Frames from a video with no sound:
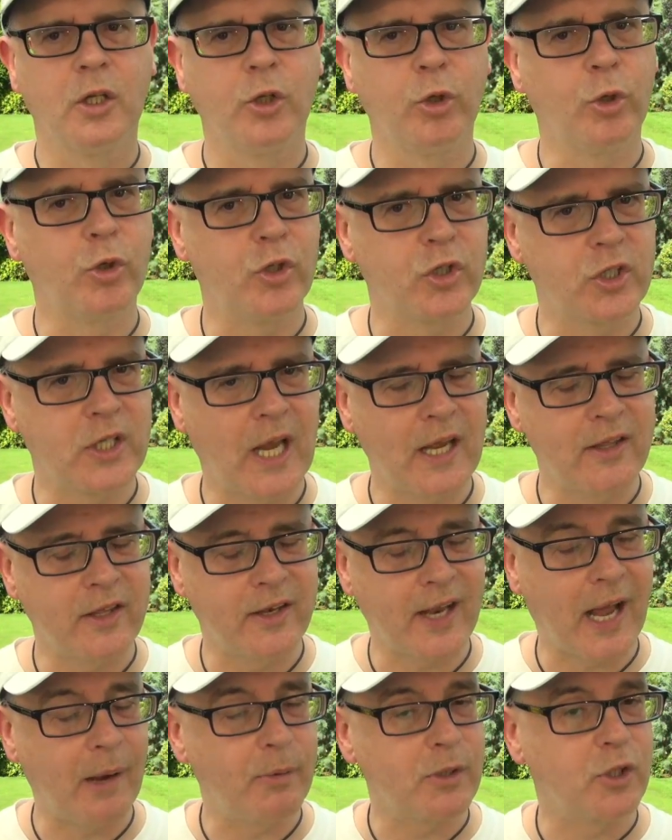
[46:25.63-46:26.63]
you could say
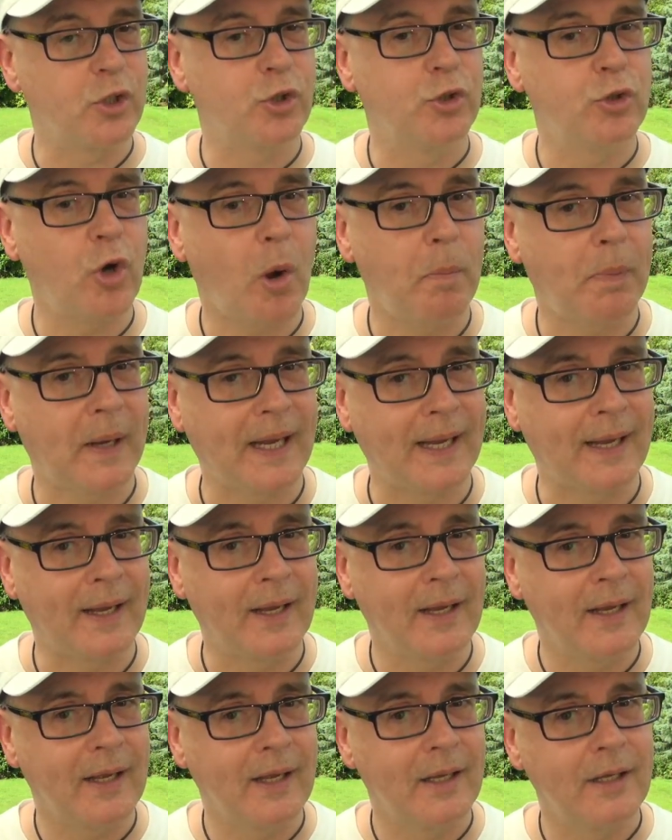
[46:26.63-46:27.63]
that I was
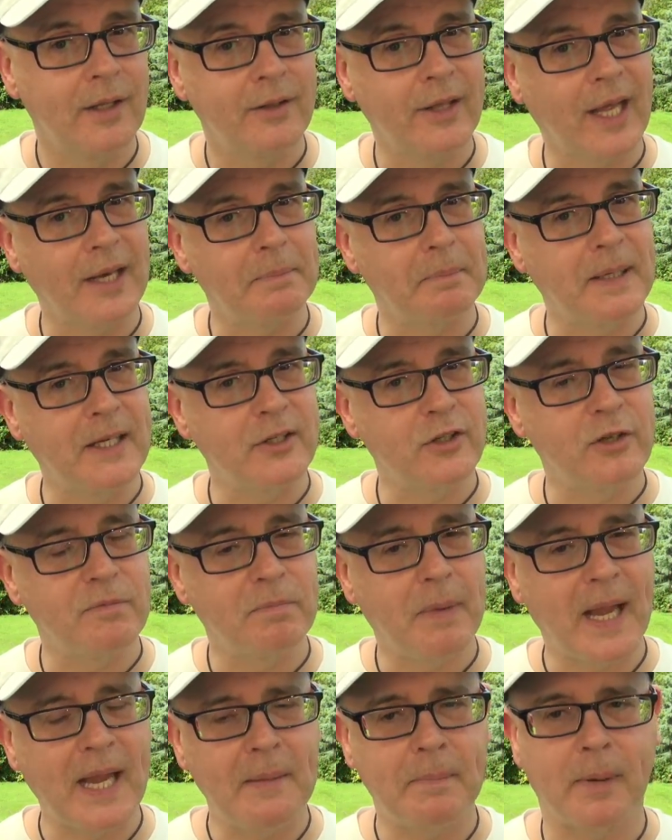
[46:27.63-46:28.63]
cropping that piece of
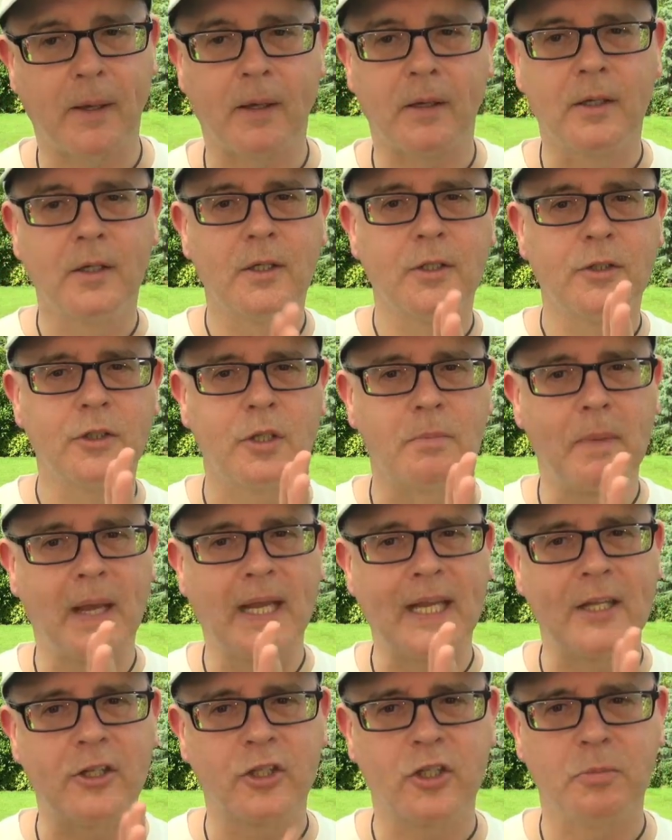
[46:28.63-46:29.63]
paper to
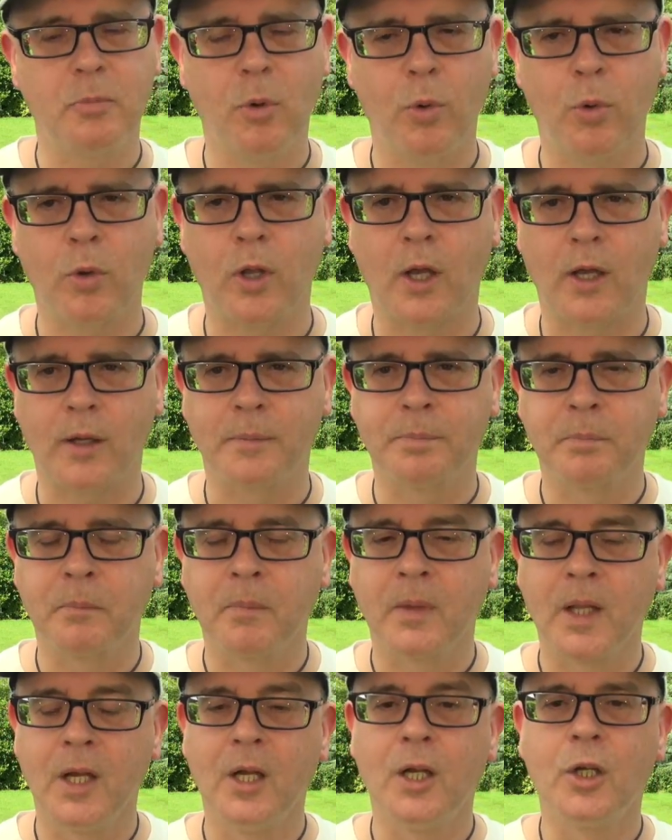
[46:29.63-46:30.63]
make it smaller.
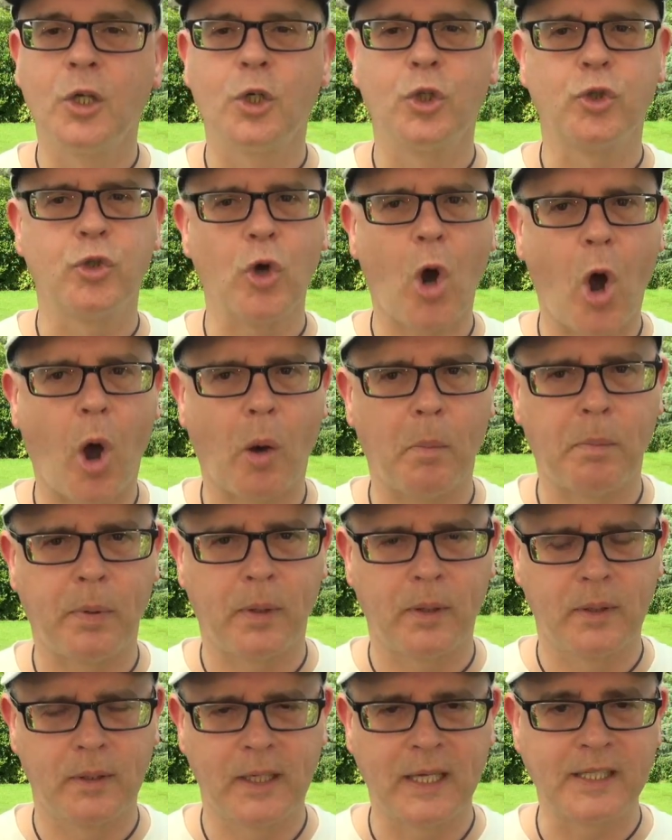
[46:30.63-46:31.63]
Crop
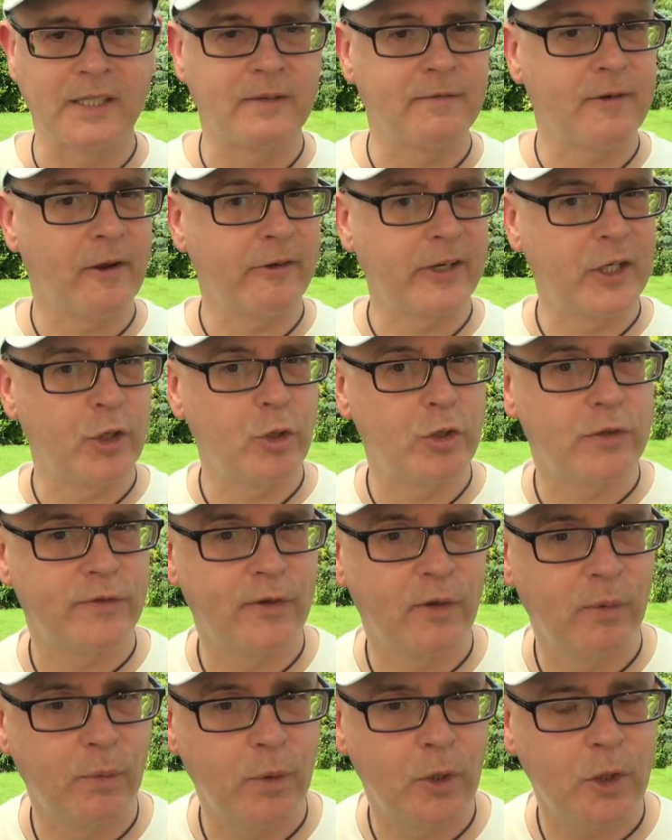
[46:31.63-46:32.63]
is a very
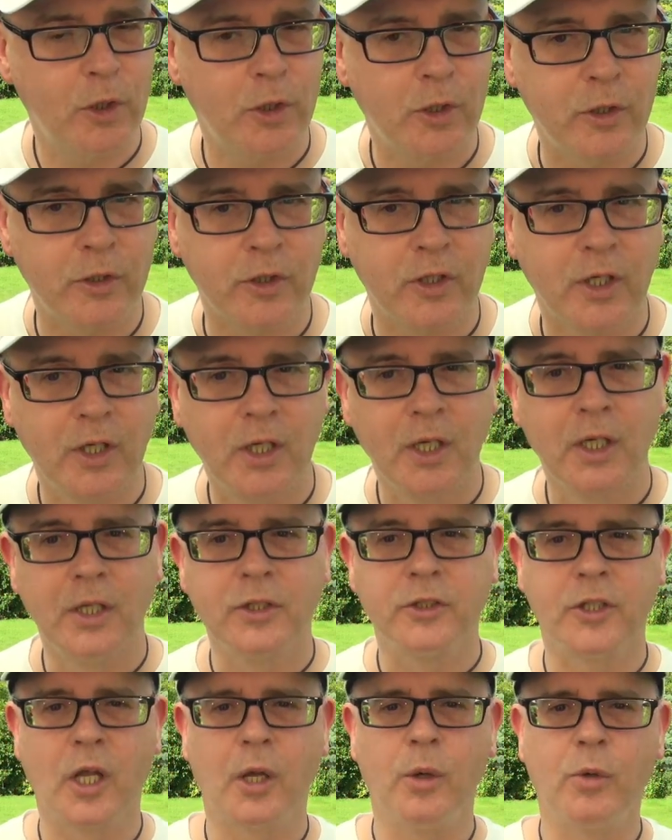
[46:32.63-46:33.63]
useful word.
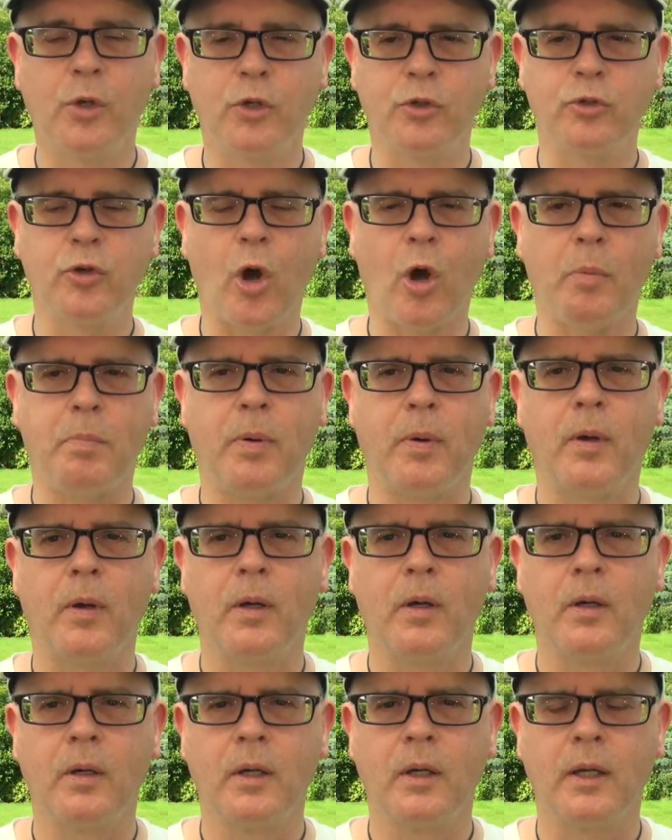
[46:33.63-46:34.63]
So crop
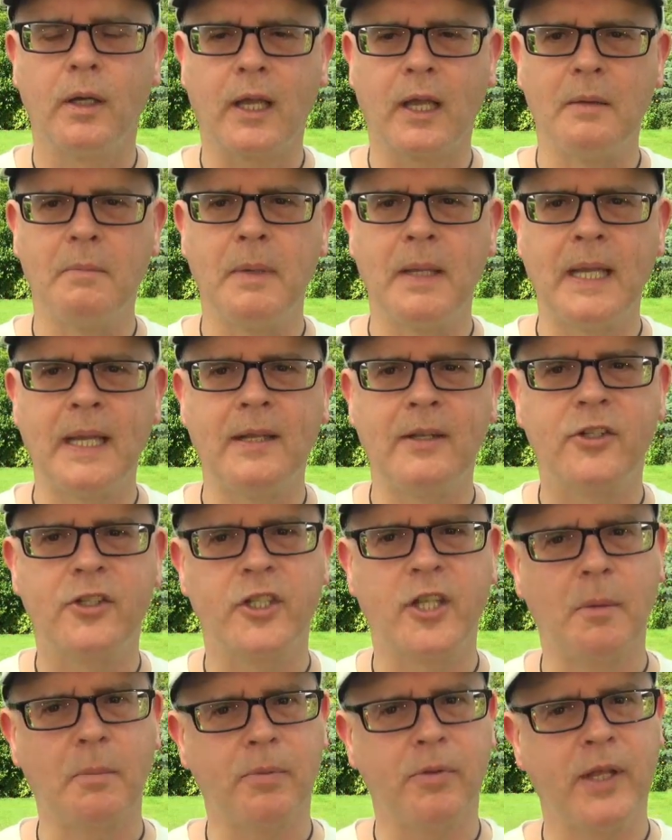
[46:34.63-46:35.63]
can mean
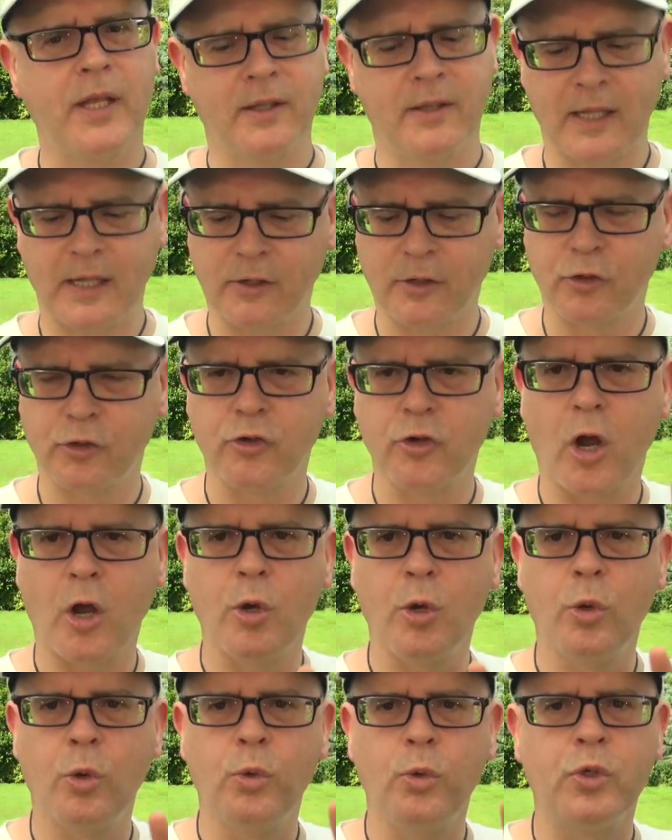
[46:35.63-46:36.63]
something that
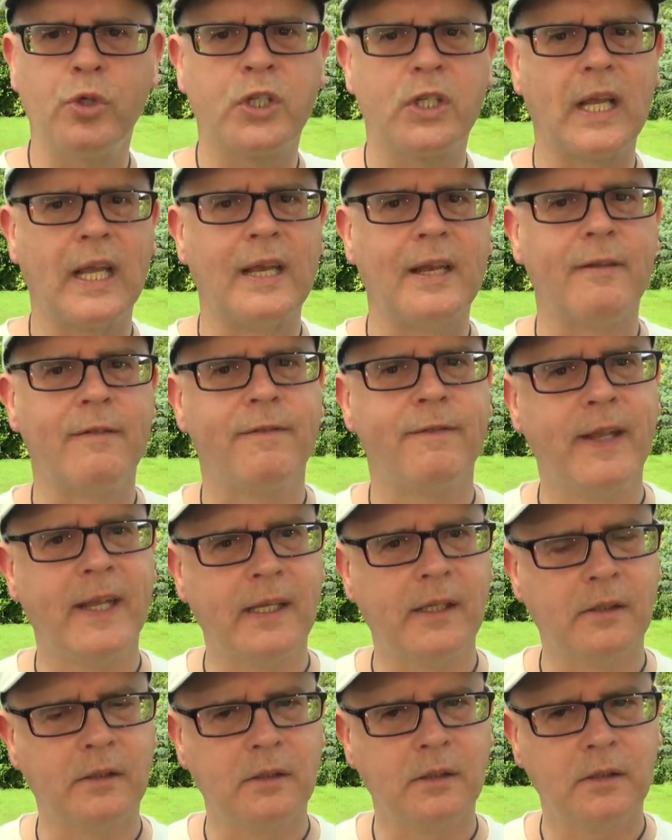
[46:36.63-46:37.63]
grows in a
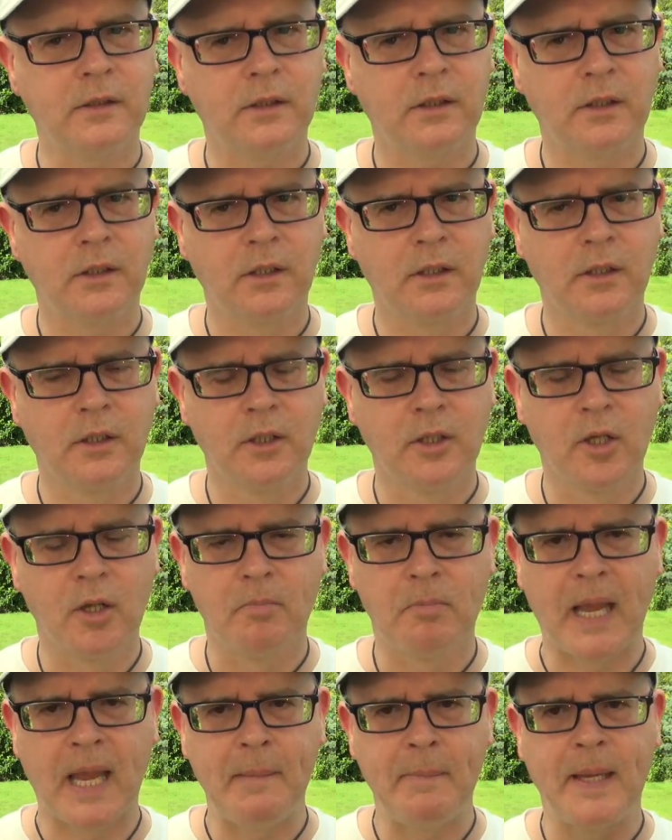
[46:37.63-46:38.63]
field,
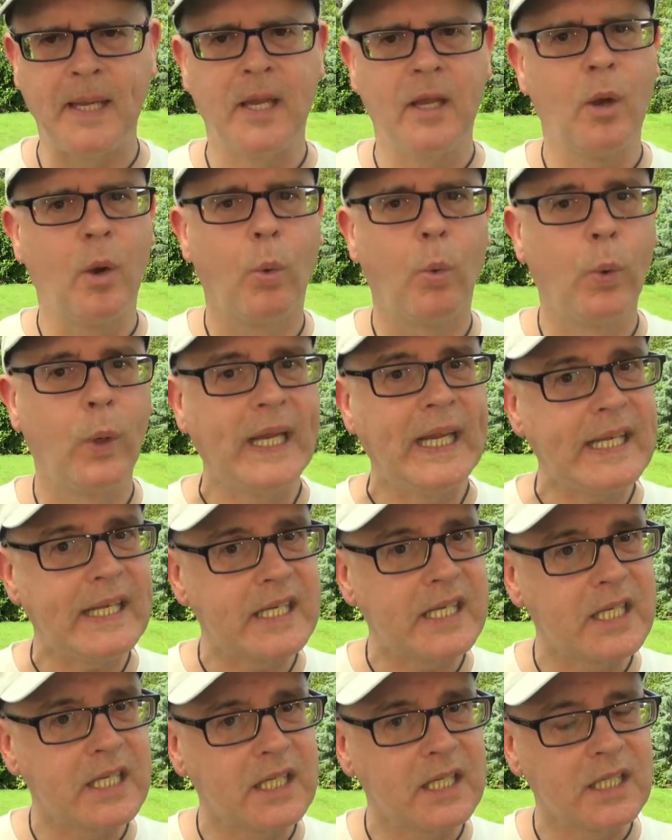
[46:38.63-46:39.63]
maybe
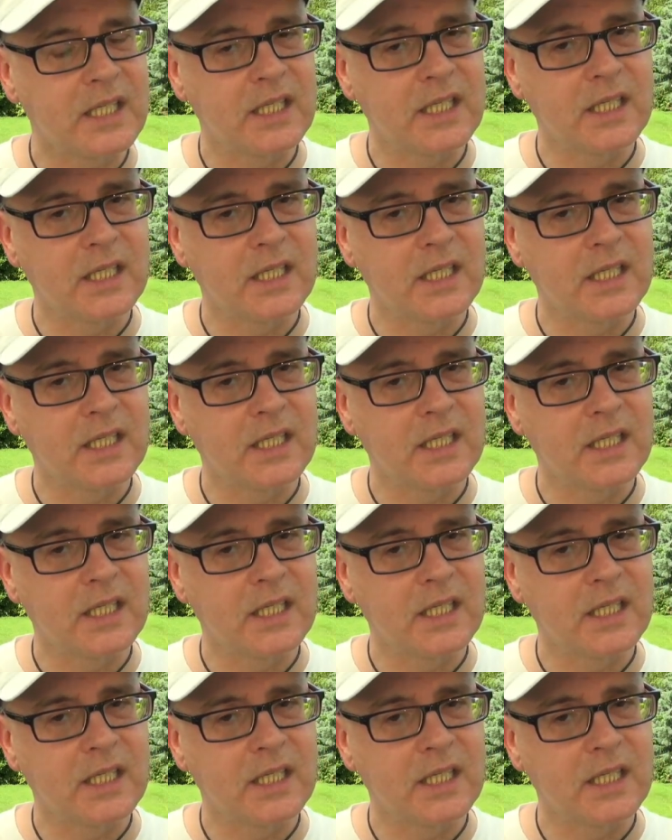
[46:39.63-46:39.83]
wheat.